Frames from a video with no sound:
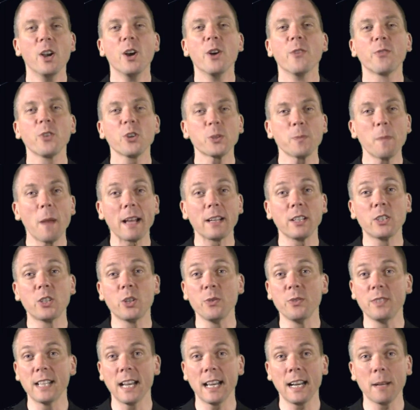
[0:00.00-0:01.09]
First
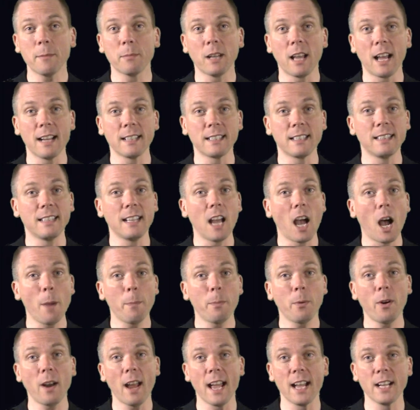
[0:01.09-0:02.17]
magnitude Deneb lies at the
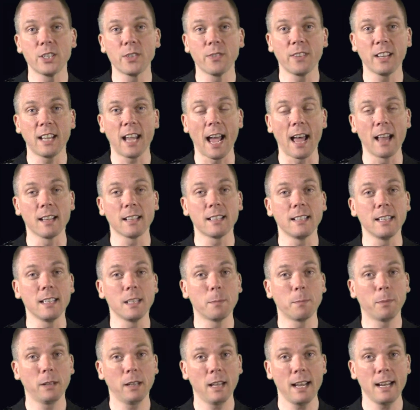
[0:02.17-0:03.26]
upper edge of the galaxy's
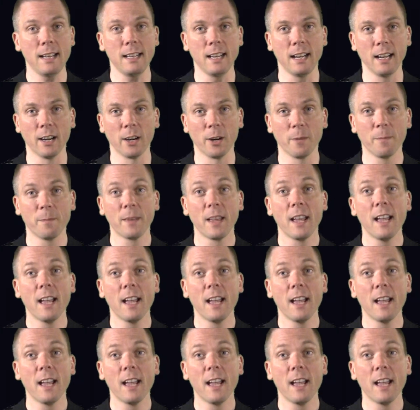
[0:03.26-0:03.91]
plane here,